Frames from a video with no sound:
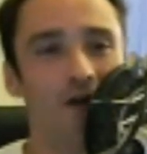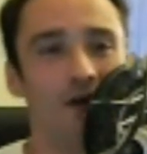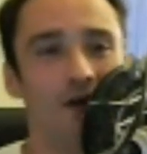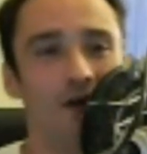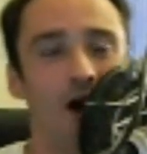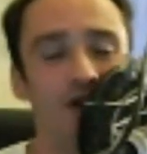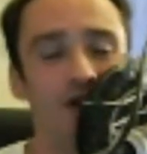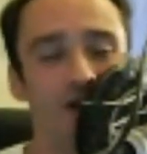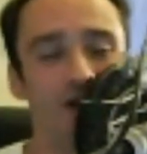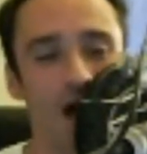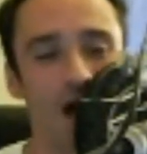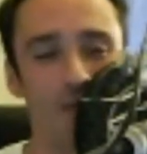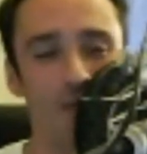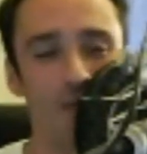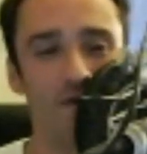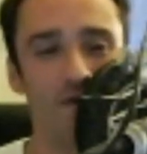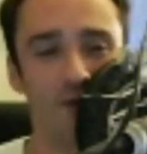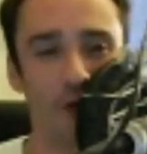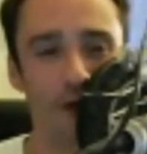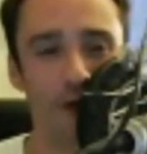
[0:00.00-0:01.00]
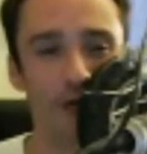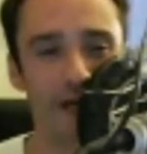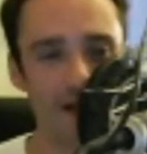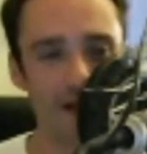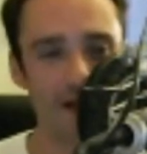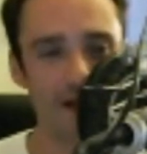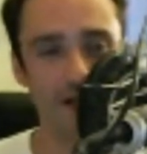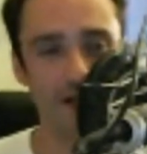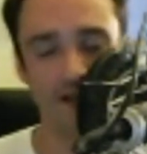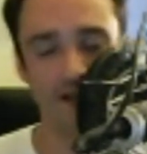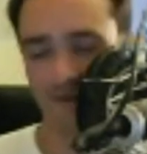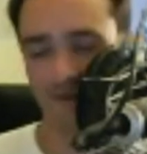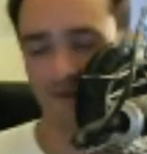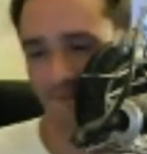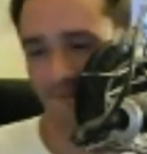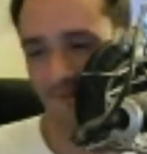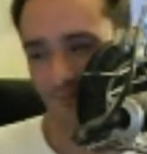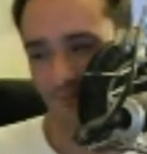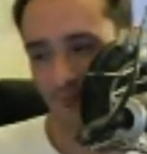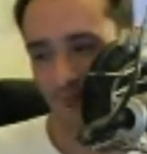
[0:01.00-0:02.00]
On top of creating
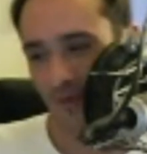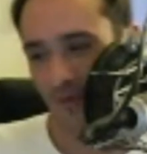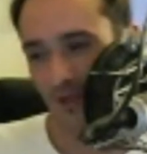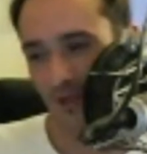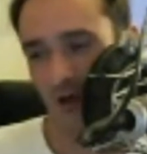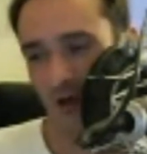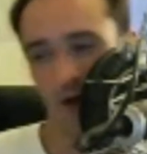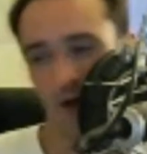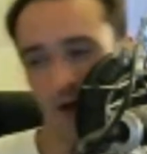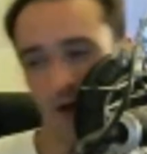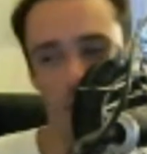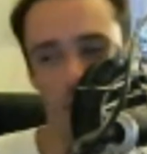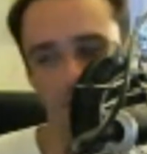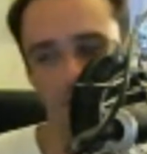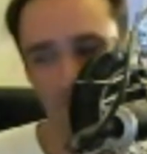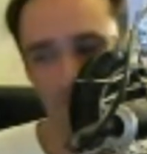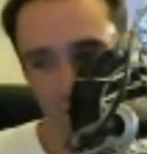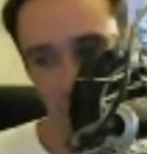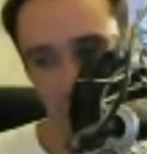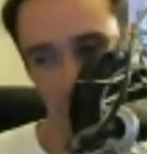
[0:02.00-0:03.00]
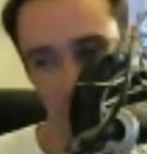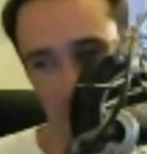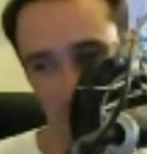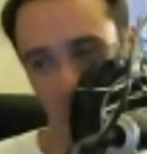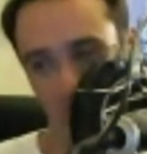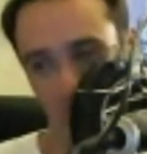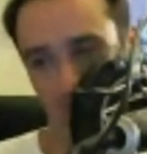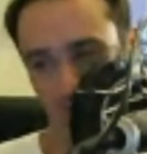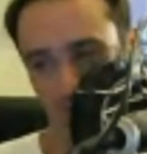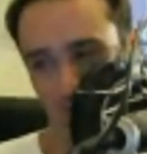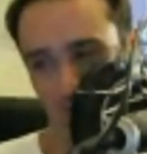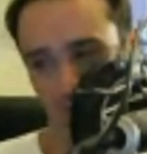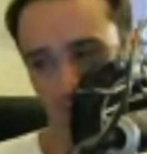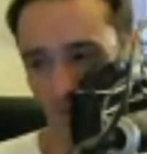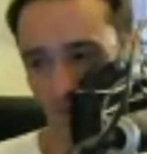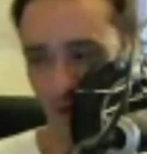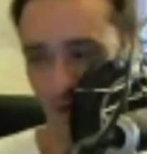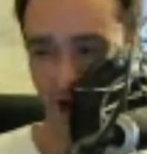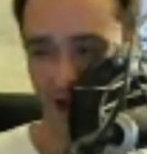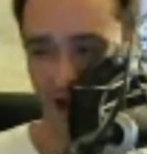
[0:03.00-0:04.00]
our own launcher,
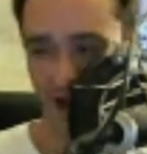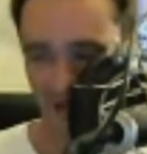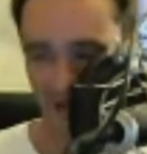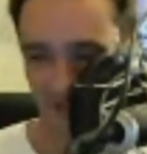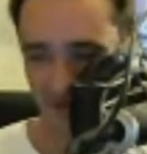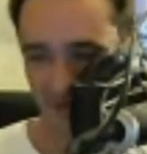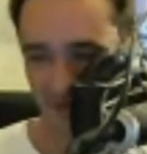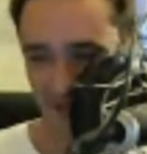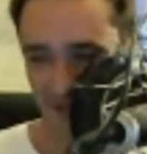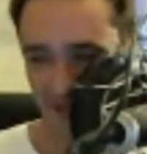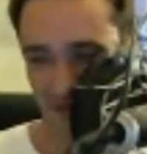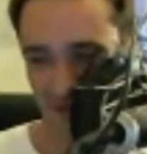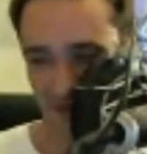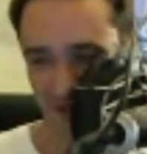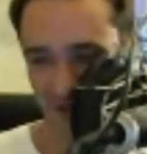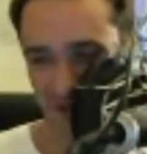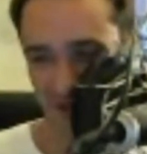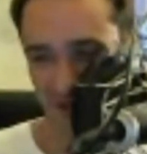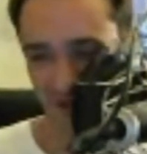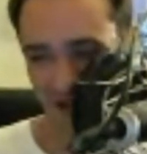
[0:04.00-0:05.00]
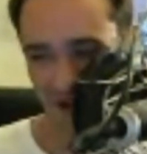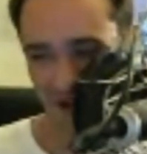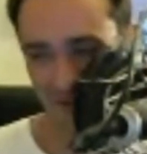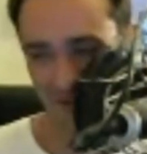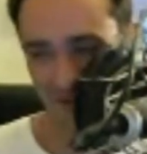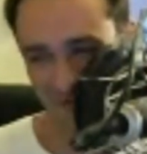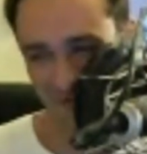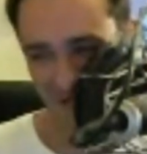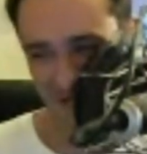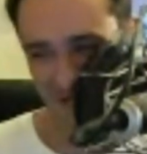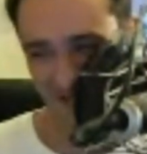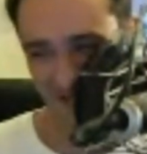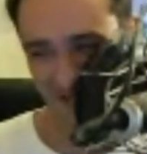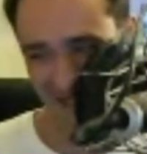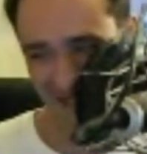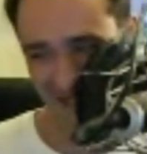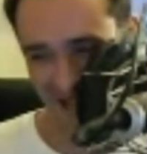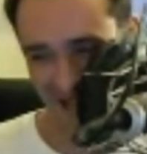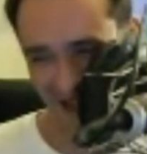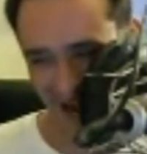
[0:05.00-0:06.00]
perhaps now would be a
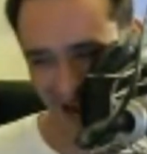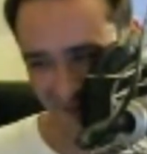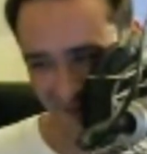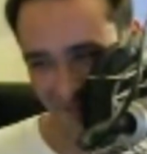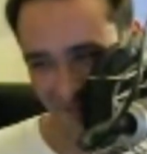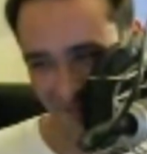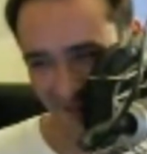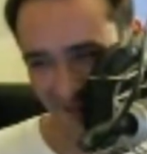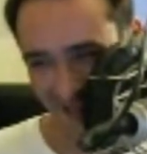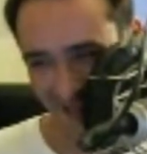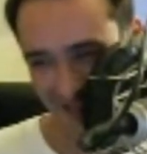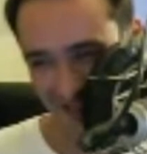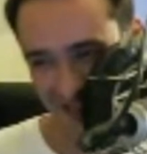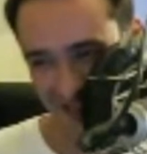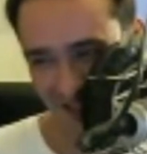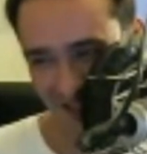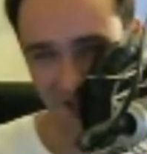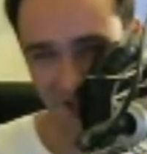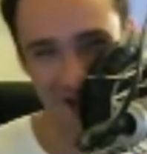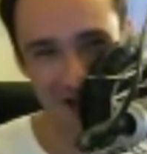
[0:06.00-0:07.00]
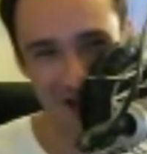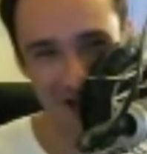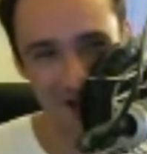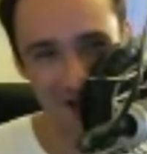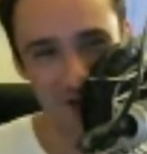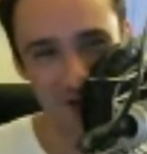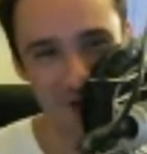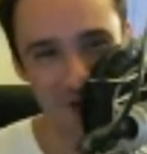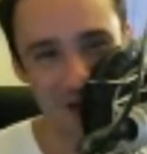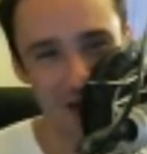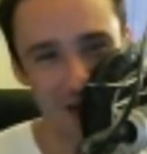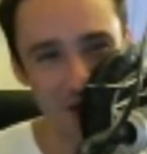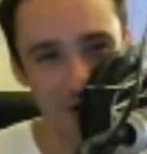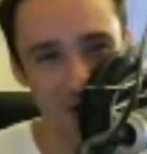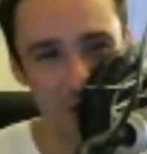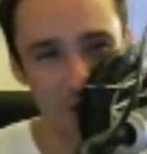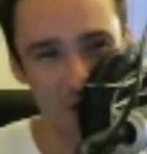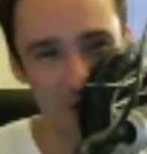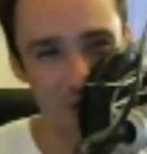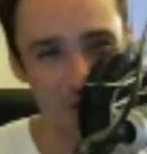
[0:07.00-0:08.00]
good time to learn how to create
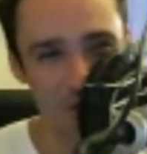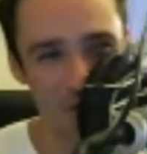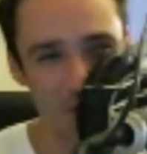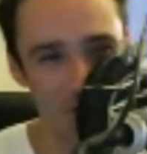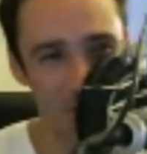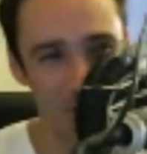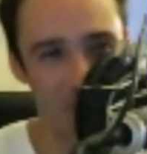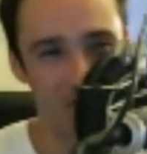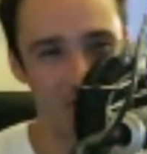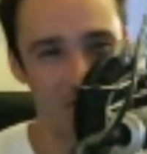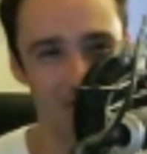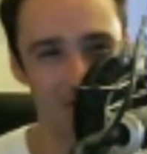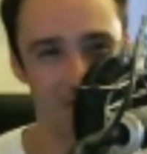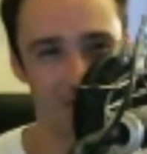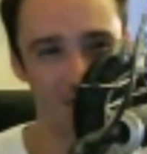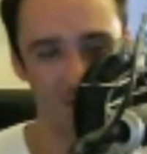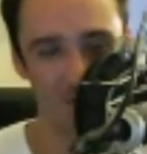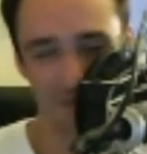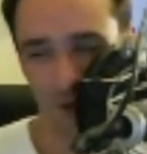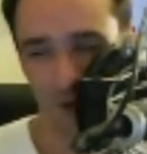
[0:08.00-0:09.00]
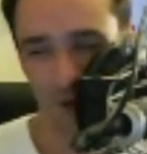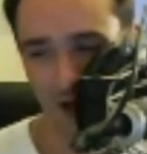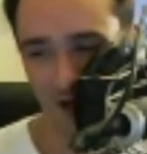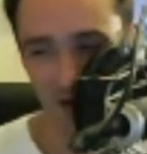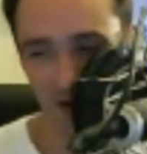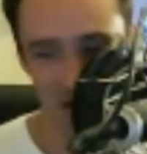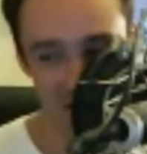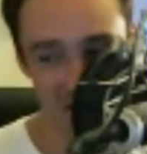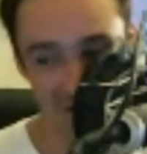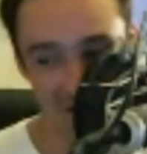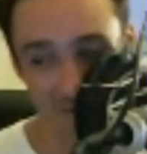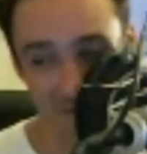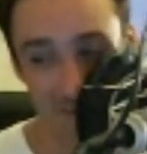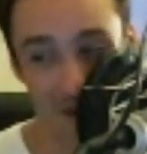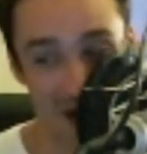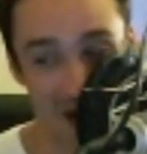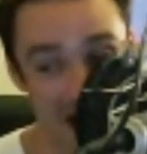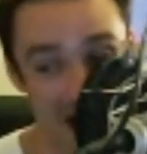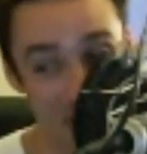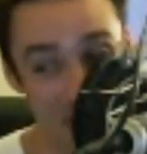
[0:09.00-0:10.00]
our own kernel, or at least
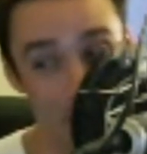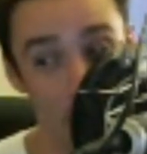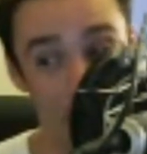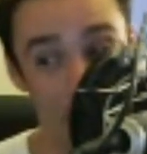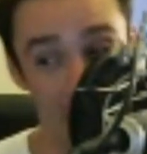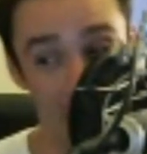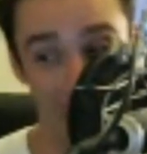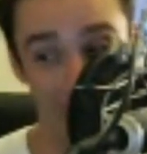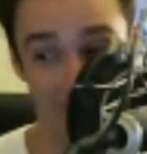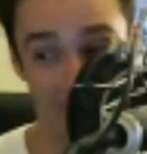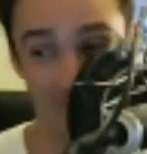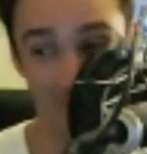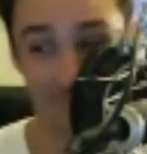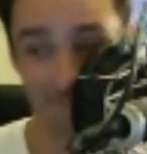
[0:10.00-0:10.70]
compile one.